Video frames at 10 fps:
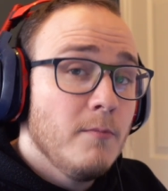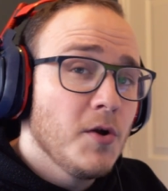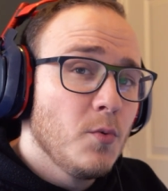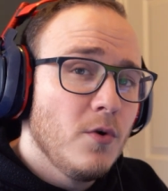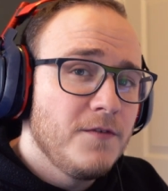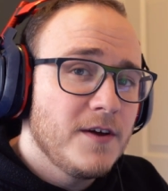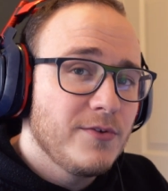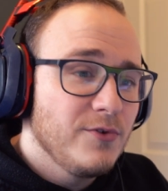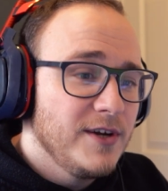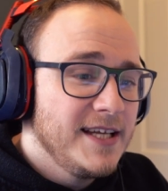Modern Warfare
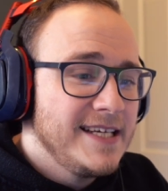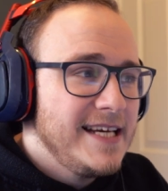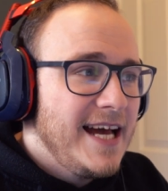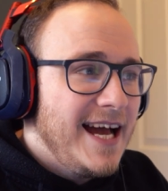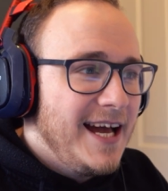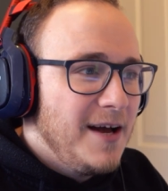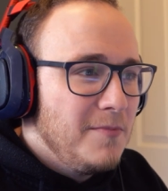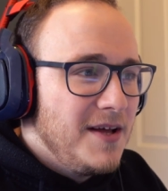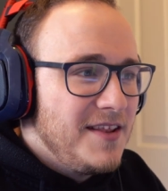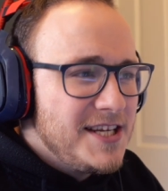3. Um,